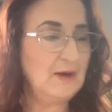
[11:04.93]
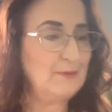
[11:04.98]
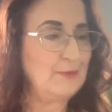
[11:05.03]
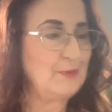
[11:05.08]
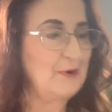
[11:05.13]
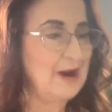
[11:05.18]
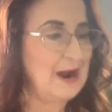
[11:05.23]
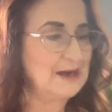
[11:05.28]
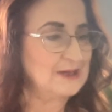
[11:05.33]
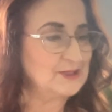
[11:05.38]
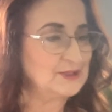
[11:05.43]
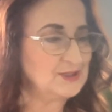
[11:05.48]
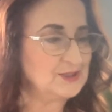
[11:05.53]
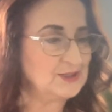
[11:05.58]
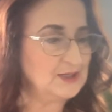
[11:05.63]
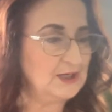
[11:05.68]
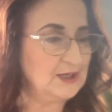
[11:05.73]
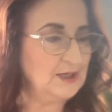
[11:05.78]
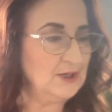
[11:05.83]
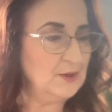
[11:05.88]

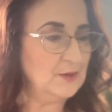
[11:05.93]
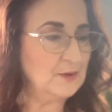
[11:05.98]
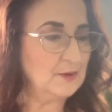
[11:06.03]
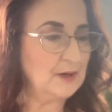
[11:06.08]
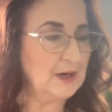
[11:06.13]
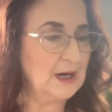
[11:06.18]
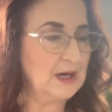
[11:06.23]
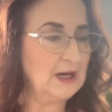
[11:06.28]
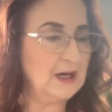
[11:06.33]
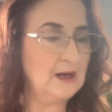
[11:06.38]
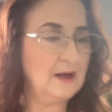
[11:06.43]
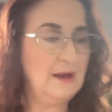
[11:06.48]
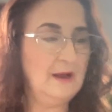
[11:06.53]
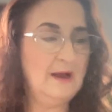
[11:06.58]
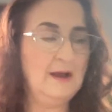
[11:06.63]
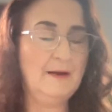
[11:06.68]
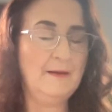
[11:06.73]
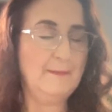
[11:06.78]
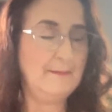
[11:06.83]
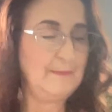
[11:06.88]
practicing yoga,
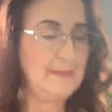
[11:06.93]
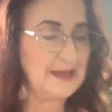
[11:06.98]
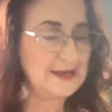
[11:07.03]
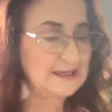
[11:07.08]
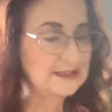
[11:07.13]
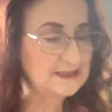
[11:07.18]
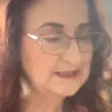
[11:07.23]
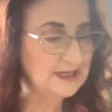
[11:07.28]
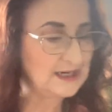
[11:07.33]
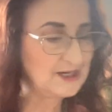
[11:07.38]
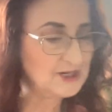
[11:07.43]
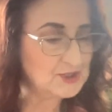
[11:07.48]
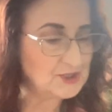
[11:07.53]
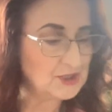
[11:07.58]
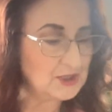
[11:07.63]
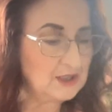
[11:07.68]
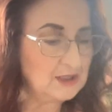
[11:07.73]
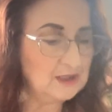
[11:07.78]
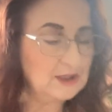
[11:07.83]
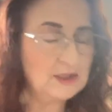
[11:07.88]

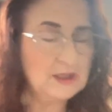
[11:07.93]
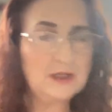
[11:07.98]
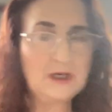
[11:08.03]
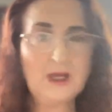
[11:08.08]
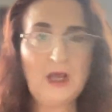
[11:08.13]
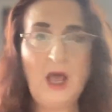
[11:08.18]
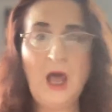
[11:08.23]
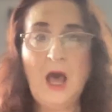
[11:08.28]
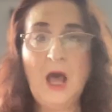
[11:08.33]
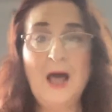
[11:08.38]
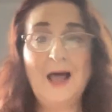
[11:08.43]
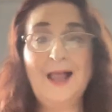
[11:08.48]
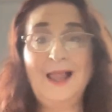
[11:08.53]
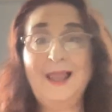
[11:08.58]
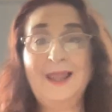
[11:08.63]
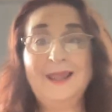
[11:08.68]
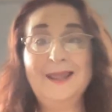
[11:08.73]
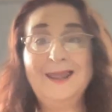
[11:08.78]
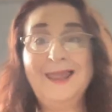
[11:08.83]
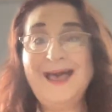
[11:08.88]
meditation,
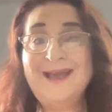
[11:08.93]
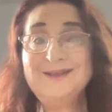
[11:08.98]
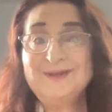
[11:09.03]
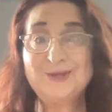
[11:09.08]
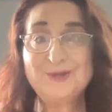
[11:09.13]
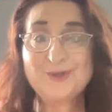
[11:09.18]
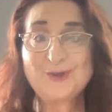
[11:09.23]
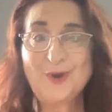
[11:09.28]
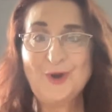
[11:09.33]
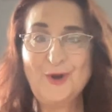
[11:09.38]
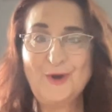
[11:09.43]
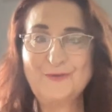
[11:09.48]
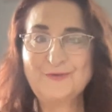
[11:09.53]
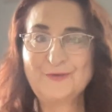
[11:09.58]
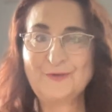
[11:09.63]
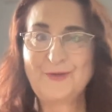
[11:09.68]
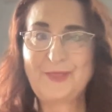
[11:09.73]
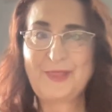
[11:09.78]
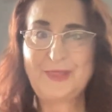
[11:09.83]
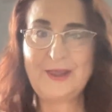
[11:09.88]
less
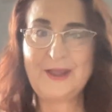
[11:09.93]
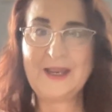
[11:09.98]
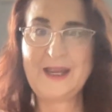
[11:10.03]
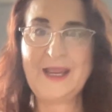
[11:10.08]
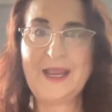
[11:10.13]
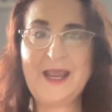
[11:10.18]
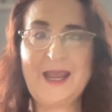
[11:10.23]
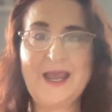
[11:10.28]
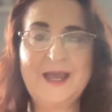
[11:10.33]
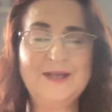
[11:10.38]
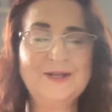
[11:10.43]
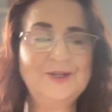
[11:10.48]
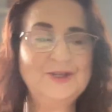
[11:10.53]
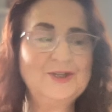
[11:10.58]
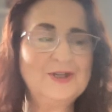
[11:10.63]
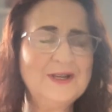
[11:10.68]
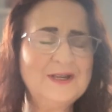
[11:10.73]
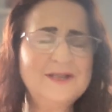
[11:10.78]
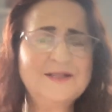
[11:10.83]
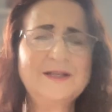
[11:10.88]
overthinking, and
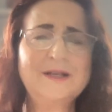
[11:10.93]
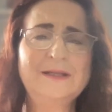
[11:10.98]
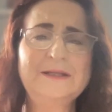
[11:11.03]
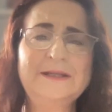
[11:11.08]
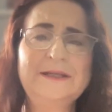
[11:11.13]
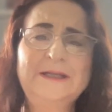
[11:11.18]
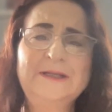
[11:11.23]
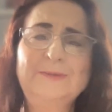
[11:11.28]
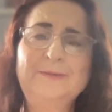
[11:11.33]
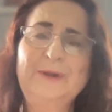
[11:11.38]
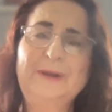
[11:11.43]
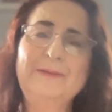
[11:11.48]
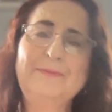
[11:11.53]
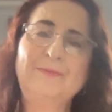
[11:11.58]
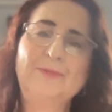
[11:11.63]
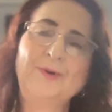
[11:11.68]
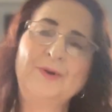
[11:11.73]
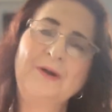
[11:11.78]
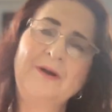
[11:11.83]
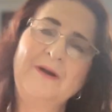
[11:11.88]
just a little bit
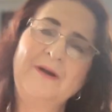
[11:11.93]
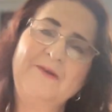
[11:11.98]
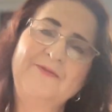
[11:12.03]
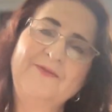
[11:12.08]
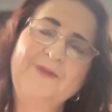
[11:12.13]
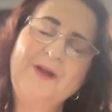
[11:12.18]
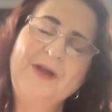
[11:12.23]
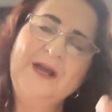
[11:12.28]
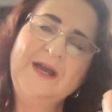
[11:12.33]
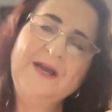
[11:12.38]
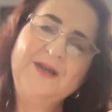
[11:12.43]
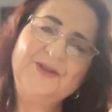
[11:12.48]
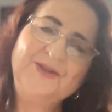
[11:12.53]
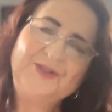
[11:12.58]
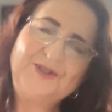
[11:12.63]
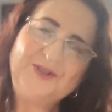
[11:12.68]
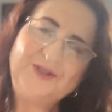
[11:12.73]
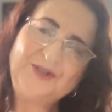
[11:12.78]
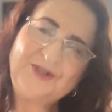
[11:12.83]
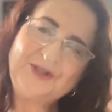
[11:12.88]
more of
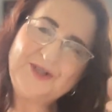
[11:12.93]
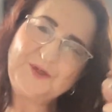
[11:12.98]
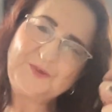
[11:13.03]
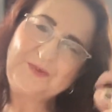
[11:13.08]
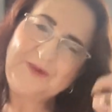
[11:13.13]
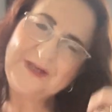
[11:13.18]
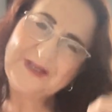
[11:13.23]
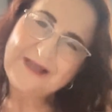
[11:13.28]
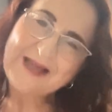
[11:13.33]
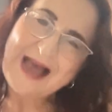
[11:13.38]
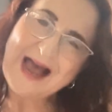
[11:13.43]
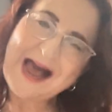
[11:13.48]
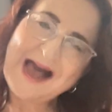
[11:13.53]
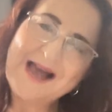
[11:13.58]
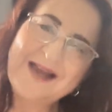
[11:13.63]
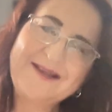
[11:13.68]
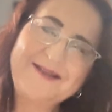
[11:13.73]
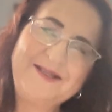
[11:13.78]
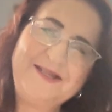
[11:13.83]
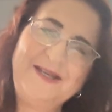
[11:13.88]
just
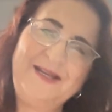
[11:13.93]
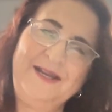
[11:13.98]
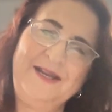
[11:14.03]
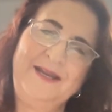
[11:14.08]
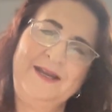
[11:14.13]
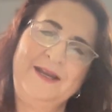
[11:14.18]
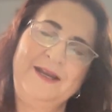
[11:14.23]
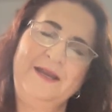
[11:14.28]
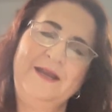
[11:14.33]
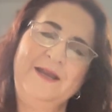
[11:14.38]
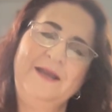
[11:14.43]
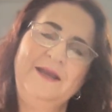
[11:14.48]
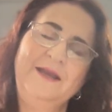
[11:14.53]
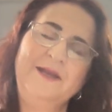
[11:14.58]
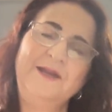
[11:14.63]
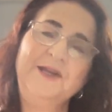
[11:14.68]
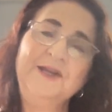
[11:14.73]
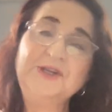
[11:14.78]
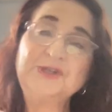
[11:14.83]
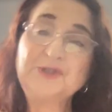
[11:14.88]
relaxing
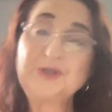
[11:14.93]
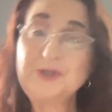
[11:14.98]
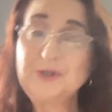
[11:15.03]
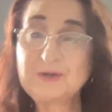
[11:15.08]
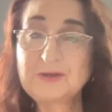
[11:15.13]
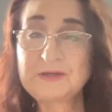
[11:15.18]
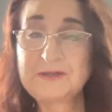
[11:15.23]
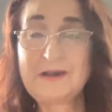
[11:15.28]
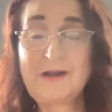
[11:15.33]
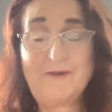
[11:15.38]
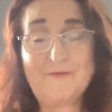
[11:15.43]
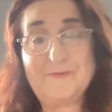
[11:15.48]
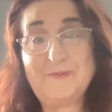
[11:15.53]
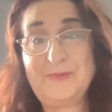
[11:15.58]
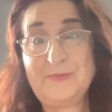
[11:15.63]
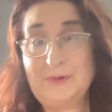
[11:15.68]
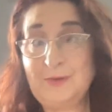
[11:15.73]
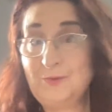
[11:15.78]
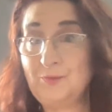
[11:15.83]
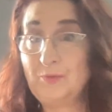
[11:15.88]
into yourself.
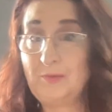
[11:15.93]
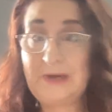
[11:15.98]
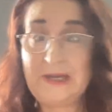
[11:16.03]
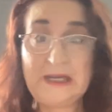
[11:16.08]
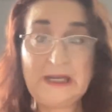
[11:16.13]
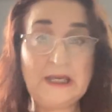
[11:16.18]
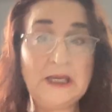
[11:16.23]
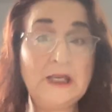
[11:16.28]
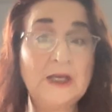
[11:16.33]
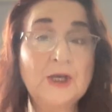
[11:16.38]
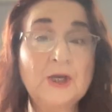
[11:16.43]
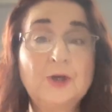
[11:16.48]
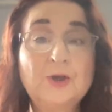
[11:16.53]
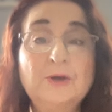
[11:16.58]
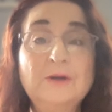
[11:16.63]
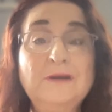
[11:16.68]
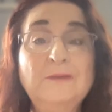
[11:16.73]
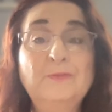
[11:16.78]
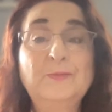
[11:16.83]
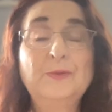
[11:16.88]
Maybe reading a
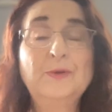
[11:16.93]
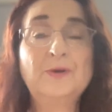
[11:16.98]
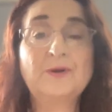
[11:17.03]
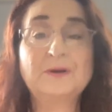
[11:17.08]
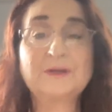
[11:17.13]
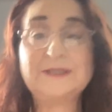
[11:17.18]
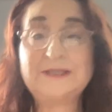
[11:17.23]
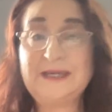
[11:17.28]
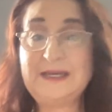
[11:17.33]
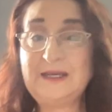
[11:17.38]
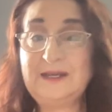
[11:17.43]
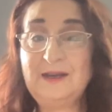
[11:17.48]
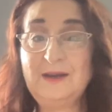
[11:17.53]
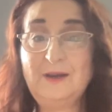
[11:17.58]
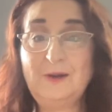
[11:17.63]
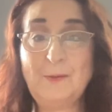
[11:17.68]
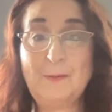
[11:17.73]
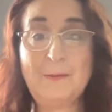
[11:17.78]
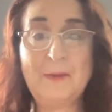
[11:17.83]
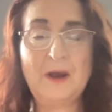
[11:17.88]
good book, taking
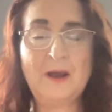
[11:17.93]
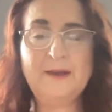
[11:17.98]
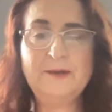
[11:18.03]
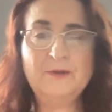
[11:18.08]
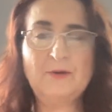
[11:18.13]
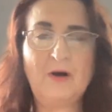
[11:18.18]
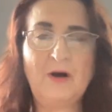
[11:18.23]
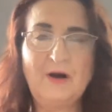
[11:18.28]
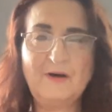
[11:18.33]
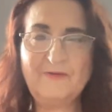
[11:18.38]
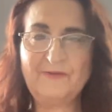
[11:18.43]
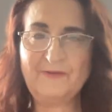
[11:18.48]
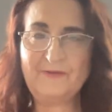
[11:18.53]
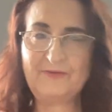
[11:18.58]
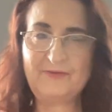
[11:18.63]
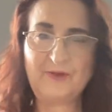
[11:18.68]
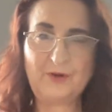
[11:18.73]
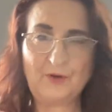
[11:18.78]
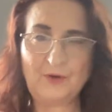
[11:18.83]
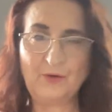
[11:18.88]
your mind off of
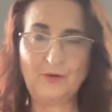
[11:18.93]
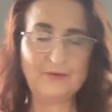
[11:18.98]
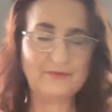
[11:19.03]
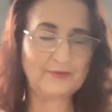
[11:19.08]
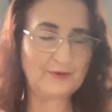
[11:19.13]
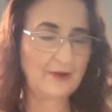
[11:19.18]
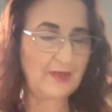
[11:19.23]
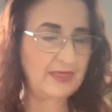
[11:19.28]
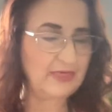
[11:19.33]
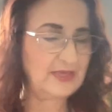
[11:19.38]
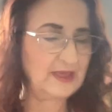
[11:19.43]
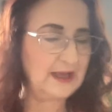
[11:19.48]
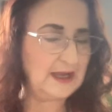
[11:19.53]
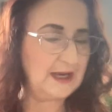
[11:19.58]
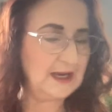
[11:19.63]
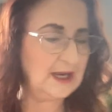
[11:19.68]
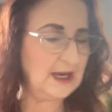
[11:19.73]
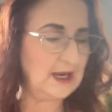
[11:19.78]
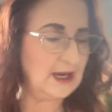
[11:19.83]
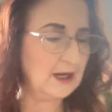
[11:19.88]
the
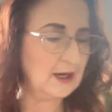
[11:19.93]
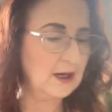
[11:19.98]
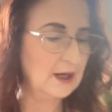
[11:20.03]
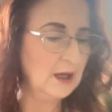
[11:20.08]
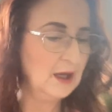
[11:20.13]
overthinking,